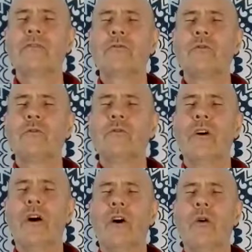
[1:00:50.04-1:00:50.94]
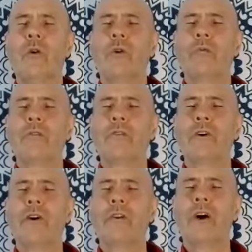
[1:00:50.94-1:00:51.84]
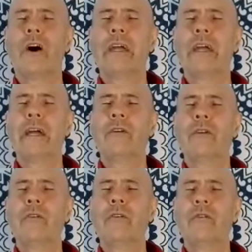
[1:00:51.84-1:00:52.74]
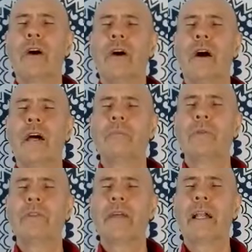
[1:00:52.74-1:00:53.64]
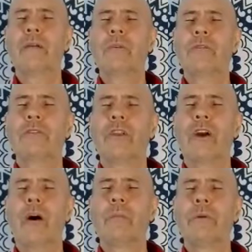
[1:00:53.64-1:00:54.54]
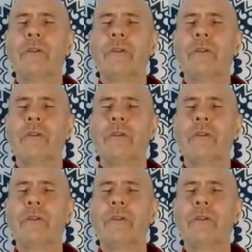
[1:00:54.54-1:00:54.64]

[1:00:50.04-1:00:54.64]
through the whole third eye area or the hypothalamus and up